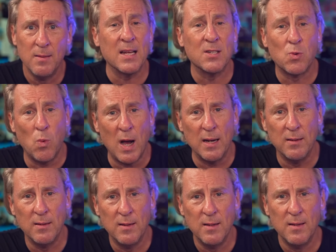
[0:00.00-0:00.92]
But guess
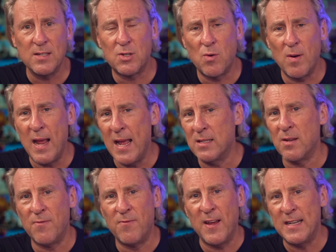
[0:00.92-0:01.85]
what? This
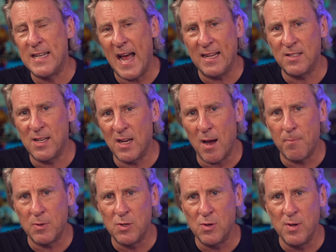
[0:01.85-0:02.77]
creates a fantastic
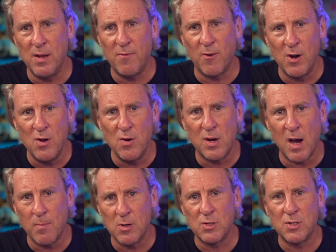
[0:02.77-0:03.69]
opportunity for
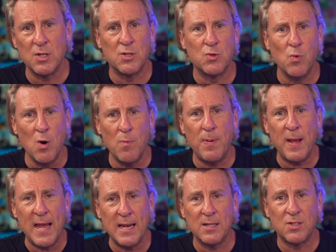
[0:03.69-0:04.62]
newcomers to swoop
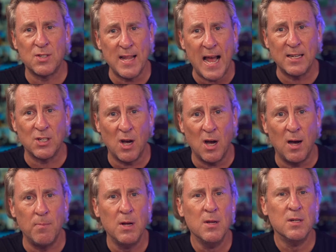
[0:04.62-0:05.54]
in and snatch
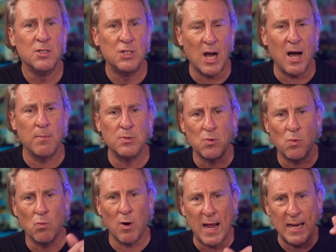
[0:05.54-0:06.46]
up jobs
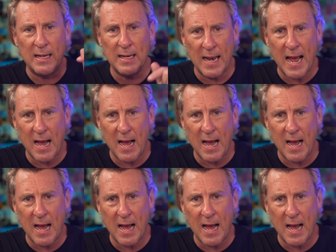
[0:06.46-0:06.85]
right